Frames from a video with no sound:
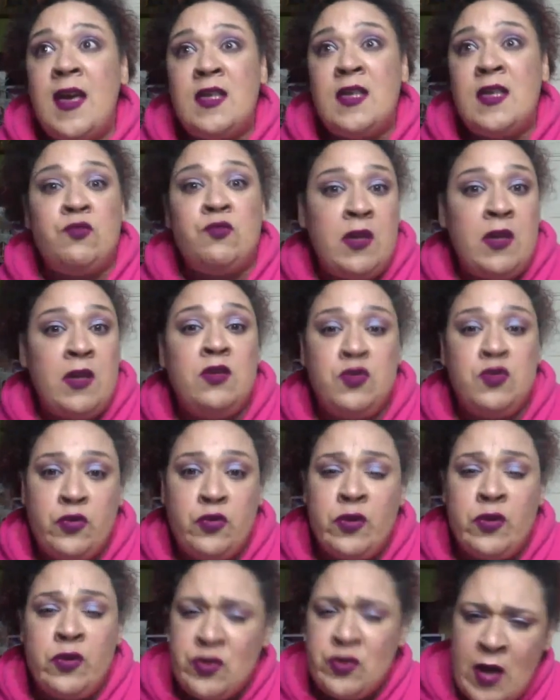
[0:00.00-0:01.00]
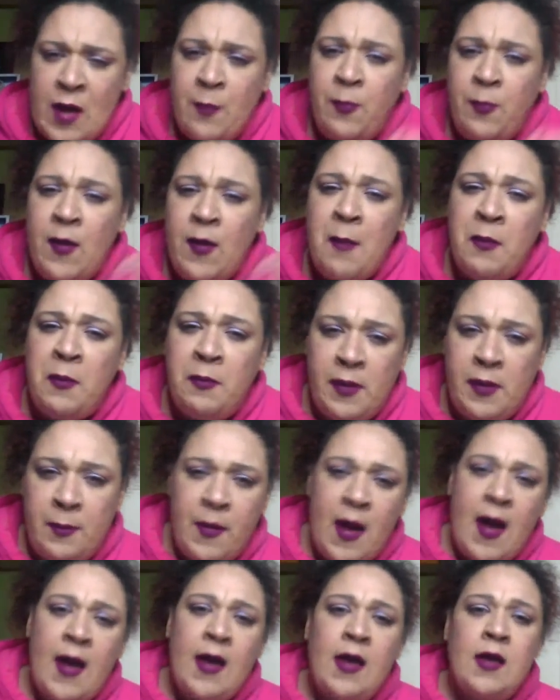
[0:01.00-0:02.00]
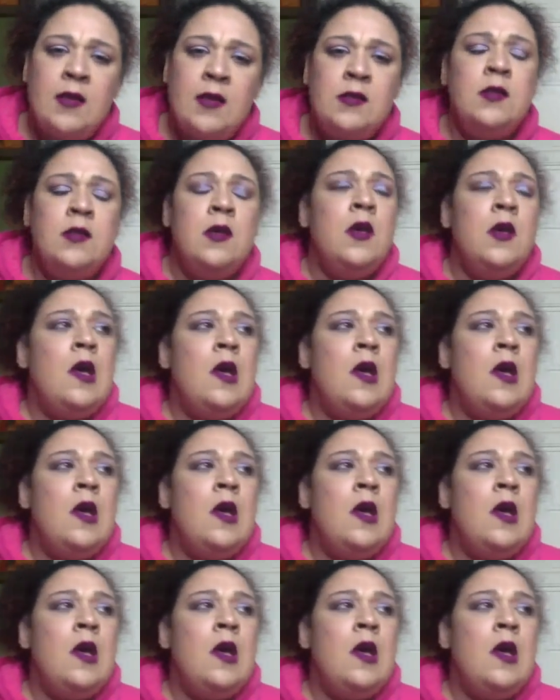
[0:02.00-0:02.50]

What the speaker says: as Raina George, yes. So I'll probably buy it.